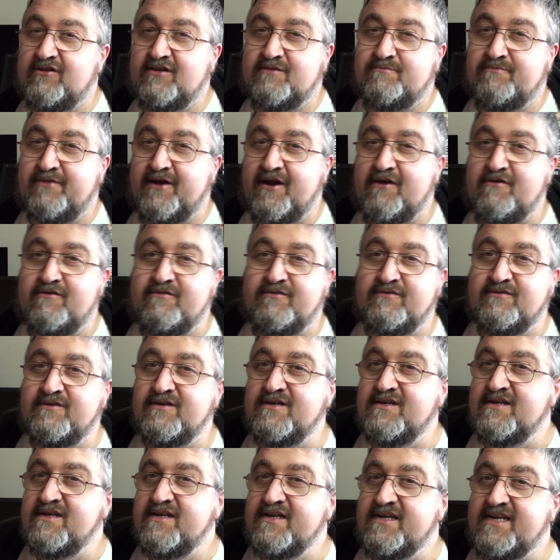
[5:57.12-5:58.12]
all about
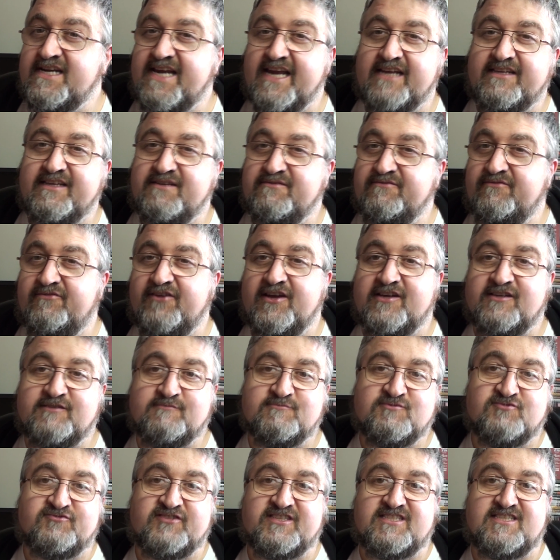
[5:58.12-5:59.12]
Gilliam
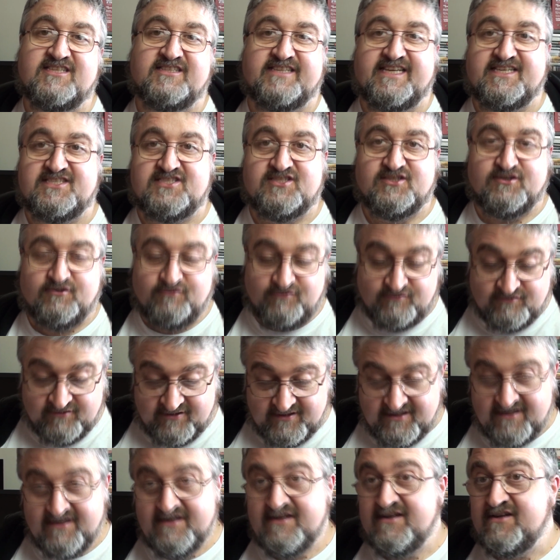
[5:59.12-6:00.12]
films recently, so
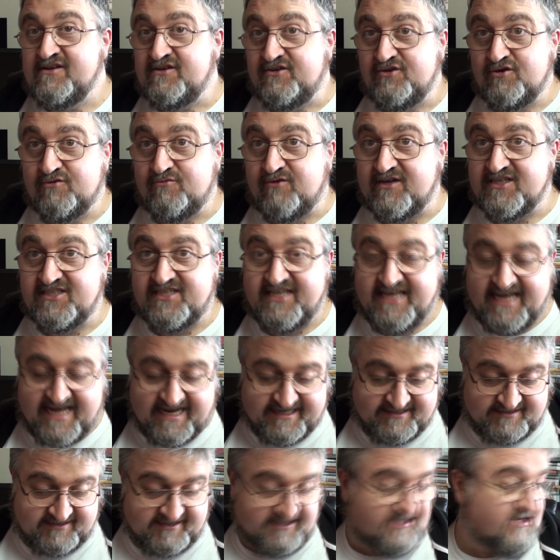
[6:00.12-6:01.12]
go watch
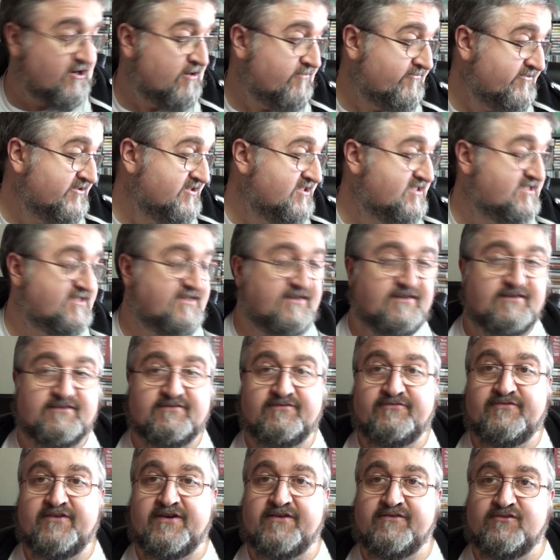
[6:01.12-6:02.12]
that. It covers
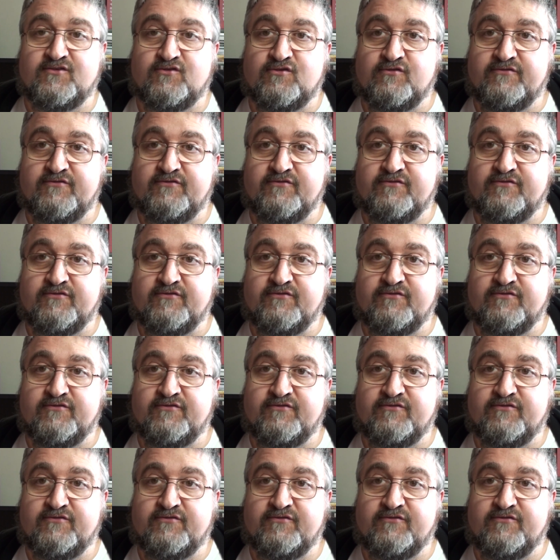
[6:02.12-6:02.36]
Fear and